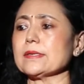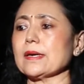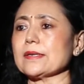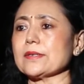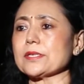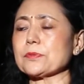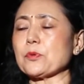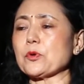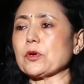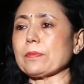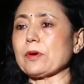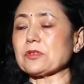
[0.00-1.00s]
Ajay
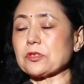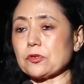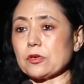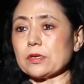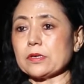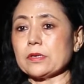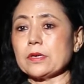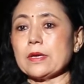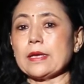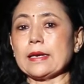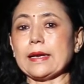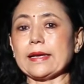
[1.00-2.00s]
spoke about stock.
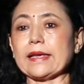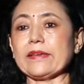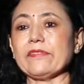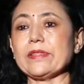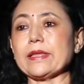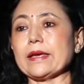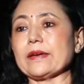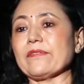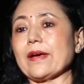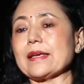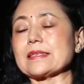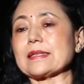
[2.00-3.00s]
Like even they
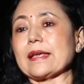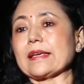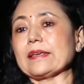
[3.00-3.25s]
advise